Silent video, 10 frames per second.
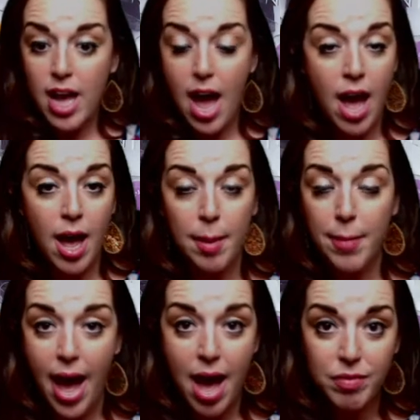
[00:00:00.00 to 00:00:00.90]

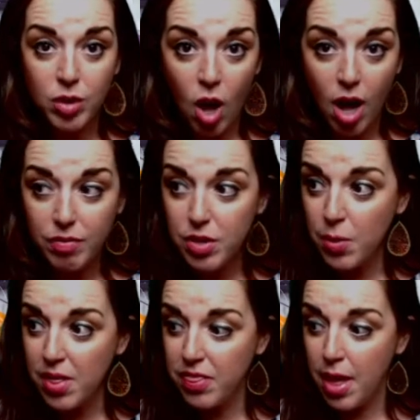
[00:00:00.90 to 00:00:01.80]
Have a coffee
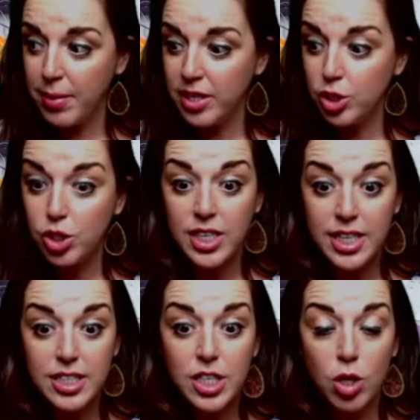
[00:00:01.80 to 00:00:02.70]
with them and just
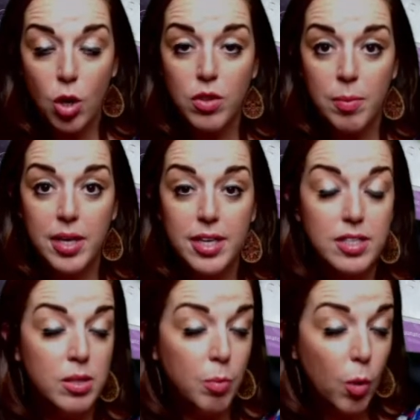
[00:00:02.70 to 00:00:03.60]
get to know them, because
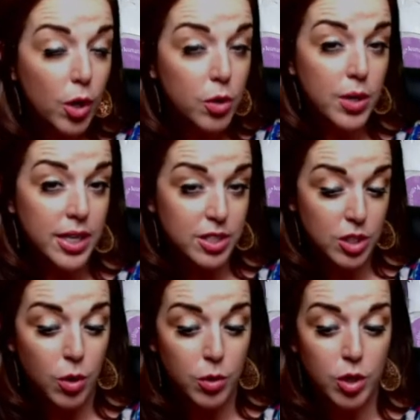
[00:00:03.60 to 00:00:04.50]
the more you get to
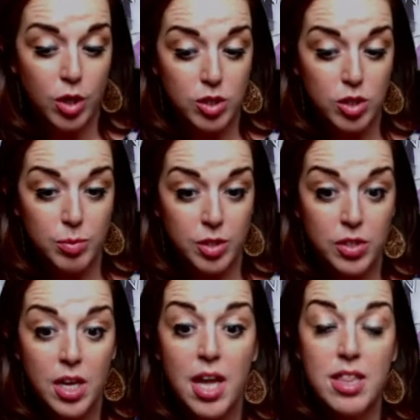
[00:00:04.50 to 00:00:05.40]
know your customers,
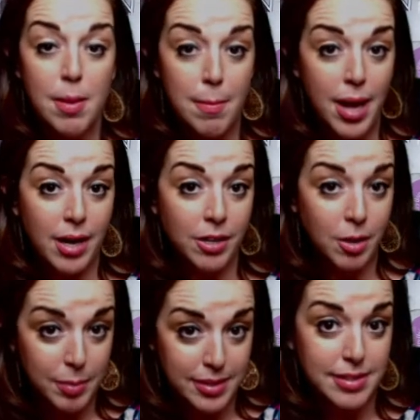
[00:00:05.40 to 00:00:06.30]
the better your
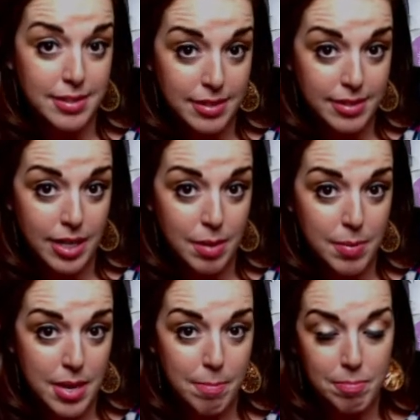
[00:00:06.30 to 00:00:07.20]
business is going to
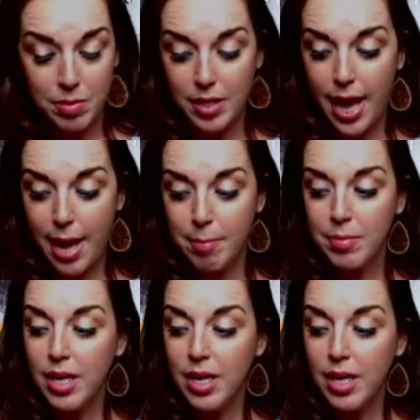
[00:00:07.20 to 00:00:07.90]
be, okay?